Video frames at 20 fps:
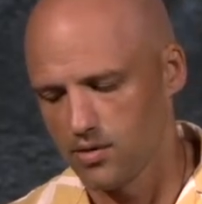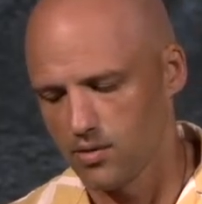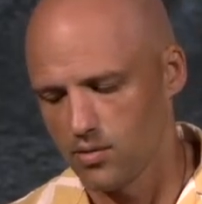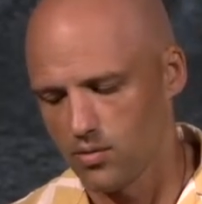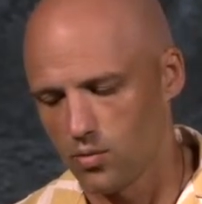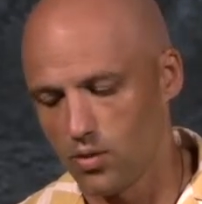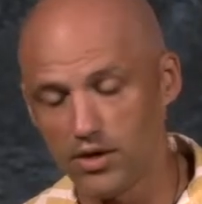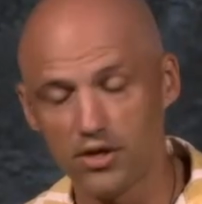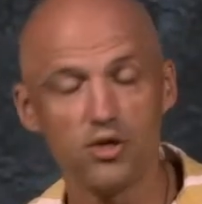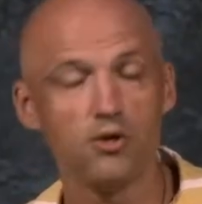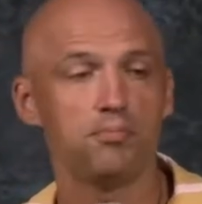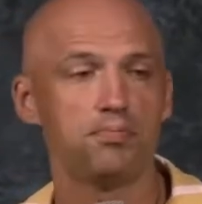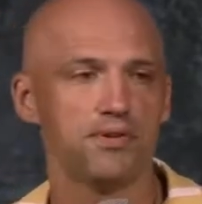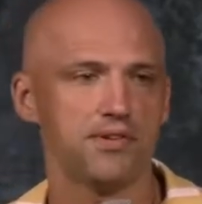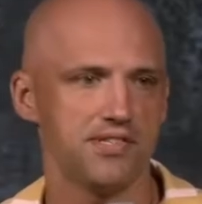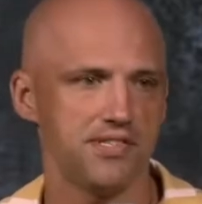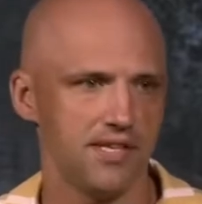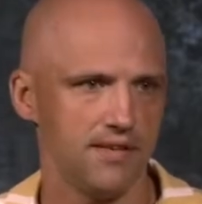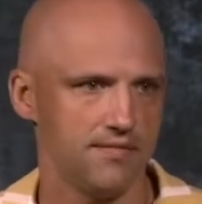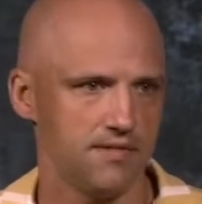what you
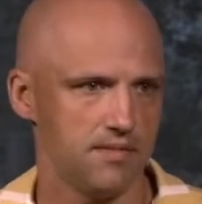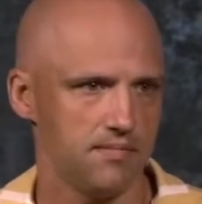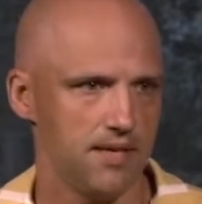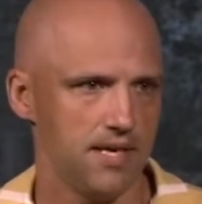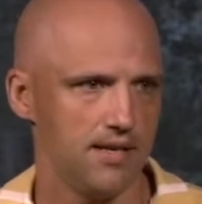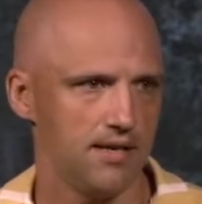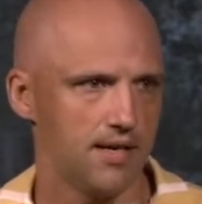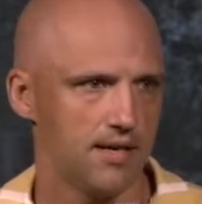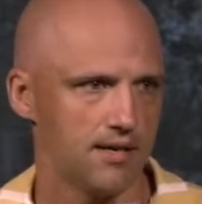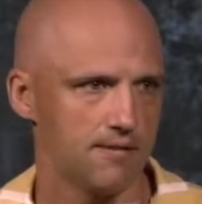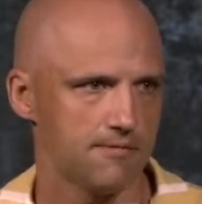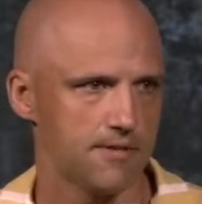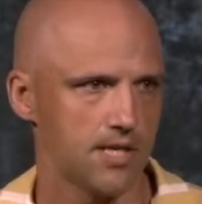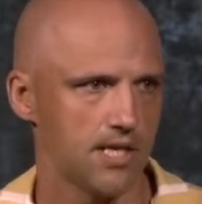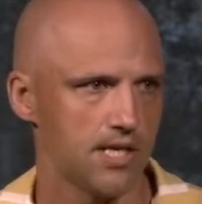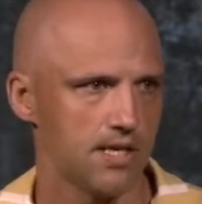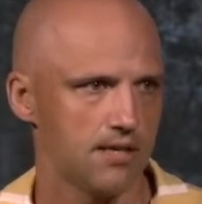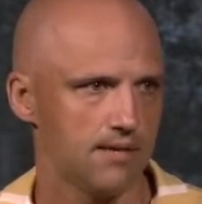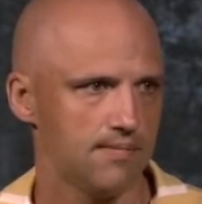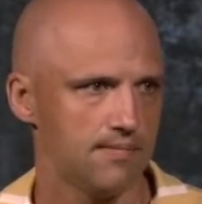perceive to be not of
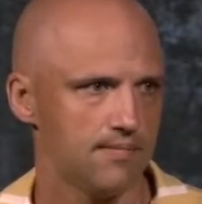God.